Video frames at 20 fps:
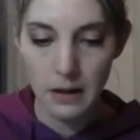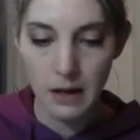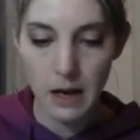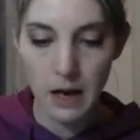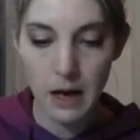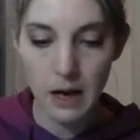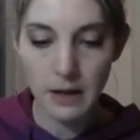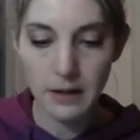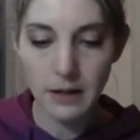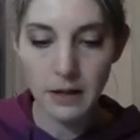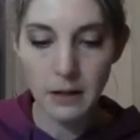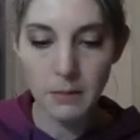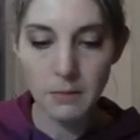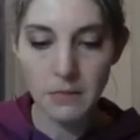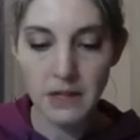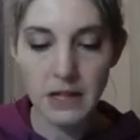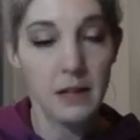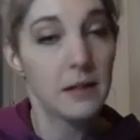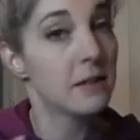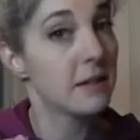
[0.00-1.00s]

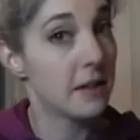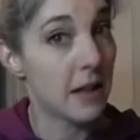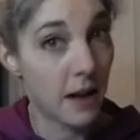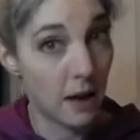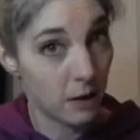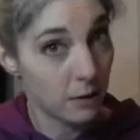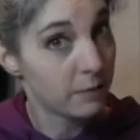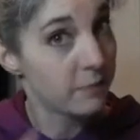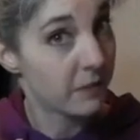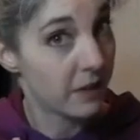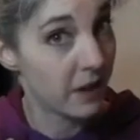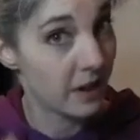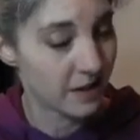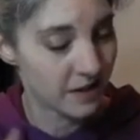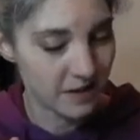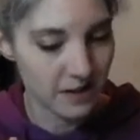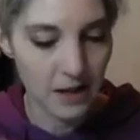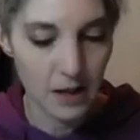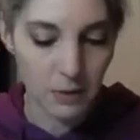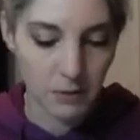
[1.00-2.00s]
Nim Teasdale. Yeah,
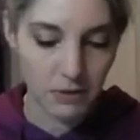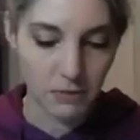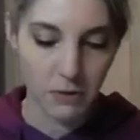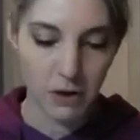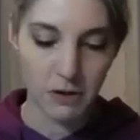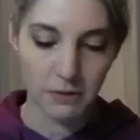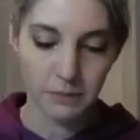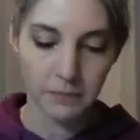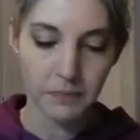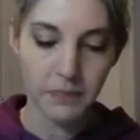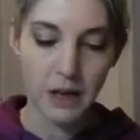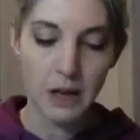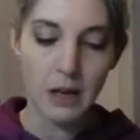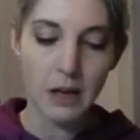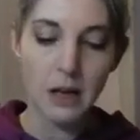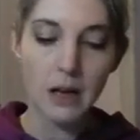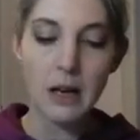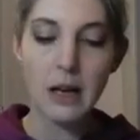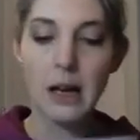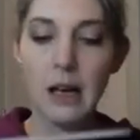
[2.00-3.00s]
see, I was wrong.
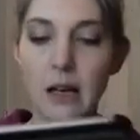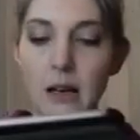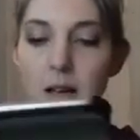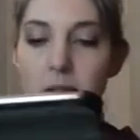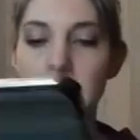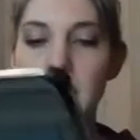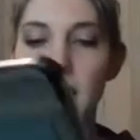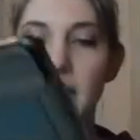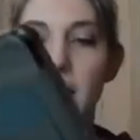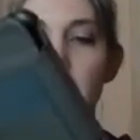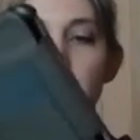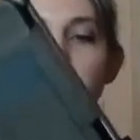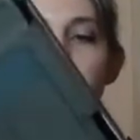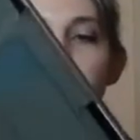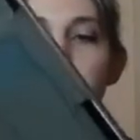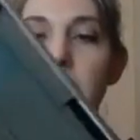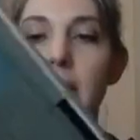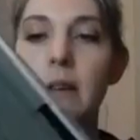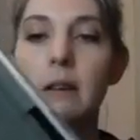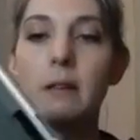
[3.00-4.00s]
And it's a
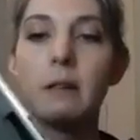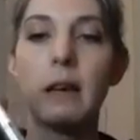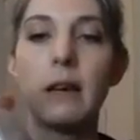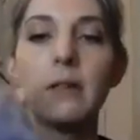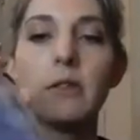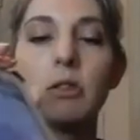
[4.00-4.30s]
lovely lace